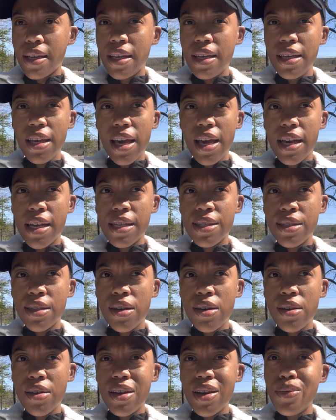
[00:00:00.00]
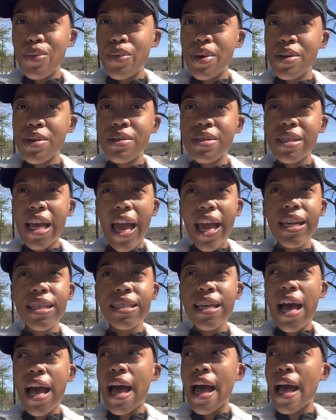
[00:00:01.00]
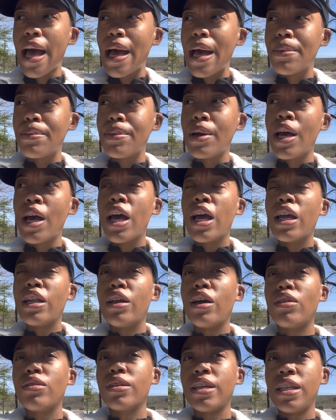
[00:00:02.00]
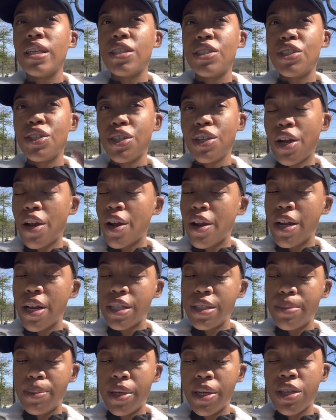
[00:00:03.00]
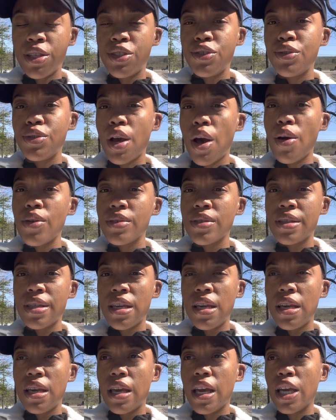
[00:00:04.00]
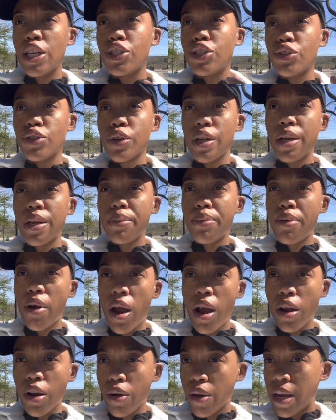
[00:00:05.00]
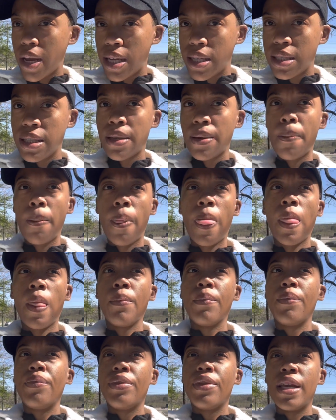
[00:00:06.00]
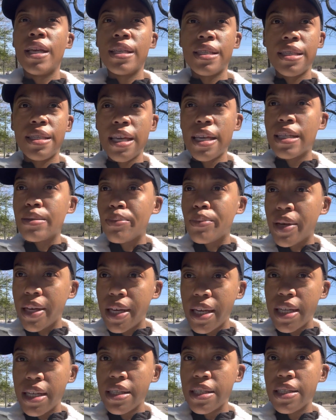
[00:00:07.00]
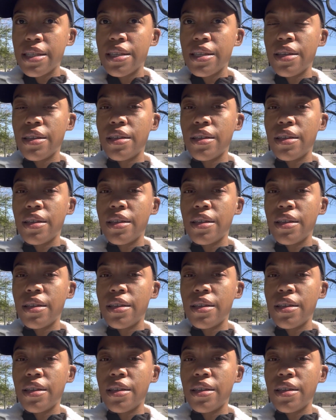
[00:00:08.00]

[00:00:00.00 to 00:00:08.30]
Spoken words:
yeah, so it will take time. Don't get discouraged because you don't see extreme progress in 6 months.